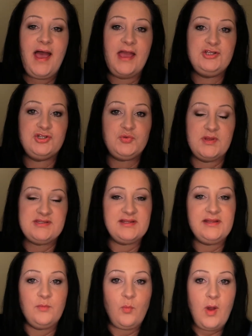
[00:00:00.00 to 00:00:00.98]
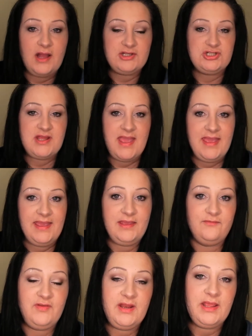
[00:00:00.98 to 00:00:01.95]
I just recently watched
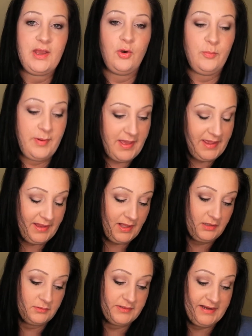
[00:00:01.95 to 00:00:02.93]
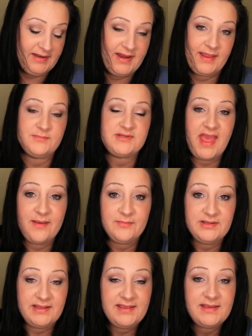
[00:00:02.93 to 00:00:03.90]
a video by a lady named
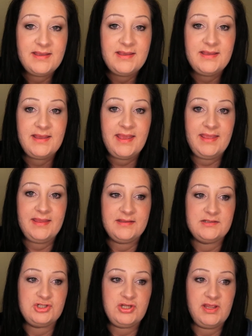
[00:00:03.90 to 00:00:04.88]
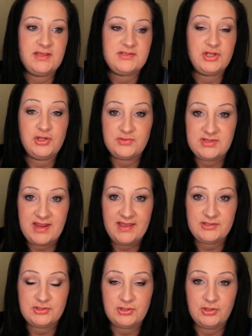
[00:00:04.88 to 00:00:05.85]
Emily, and she is a
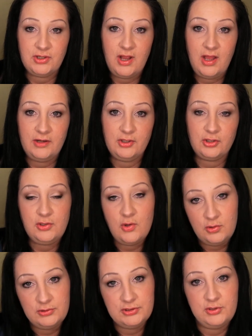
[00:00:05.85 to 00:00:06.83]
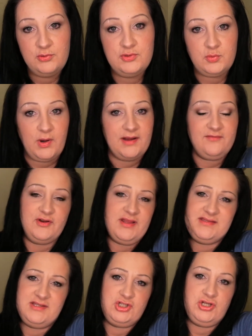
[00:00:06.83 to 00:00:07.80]
newscaster on her local news, wherever it
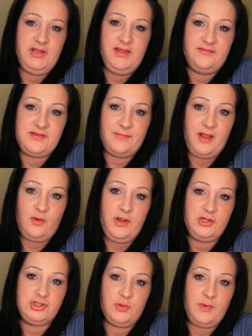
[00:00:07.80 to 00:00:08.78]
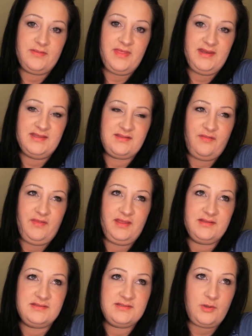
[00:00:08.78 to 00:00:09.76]
is that she lives. I'm not quite sure where that is. I think
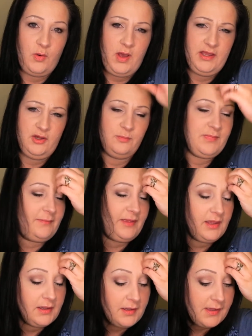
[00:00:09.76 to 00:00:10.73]
it's Ohio, maybe.